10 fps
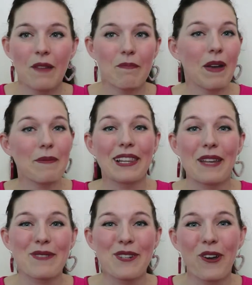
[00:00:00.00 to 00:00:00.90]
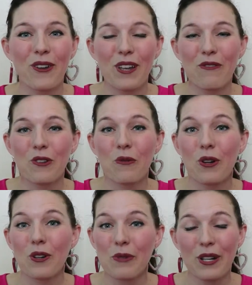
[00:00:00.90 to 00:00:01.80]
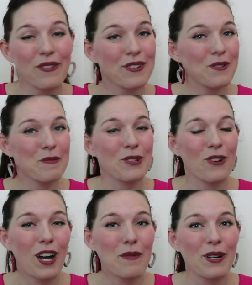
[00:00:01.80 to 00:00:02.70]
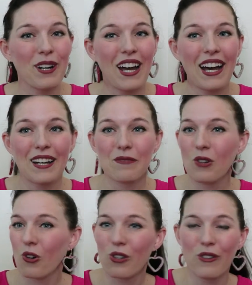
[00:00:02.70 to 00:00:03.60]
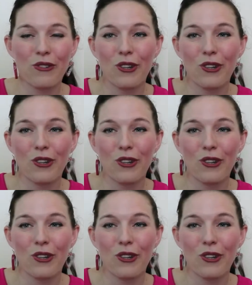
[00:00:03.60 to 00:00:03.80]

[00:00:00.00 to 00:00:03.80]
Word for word: maybe let me know if you were a previous subscriber um, or if